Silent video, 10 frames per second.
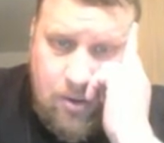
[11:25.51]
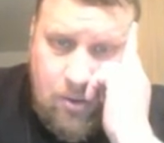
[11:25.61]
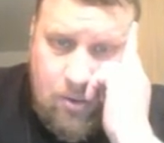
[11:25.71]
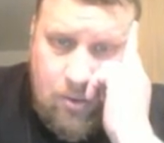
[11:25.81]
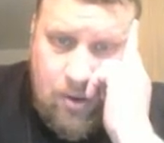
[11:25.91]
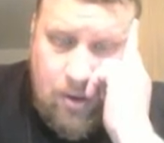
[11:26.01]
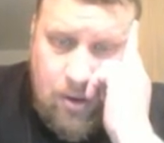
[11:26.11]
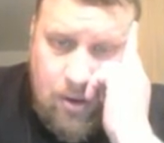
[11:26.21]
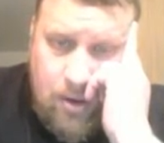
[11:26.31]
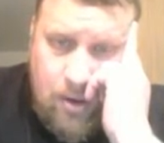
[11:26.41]
or
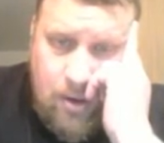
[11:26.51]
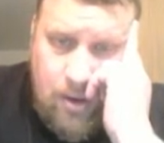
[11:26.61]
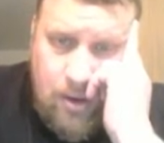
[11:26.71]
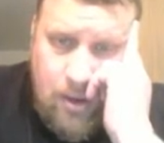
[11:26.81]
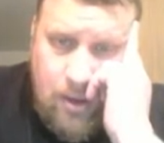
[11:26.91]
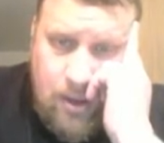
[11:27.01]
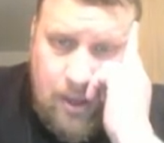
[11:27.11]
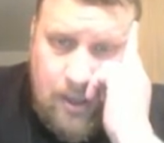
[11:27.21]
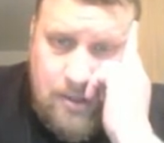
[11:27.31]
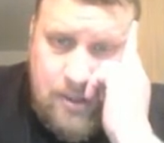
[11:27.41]

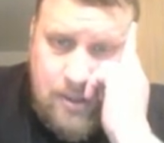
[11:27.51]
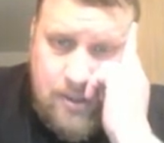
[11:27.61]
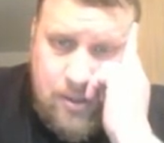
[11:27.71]
x is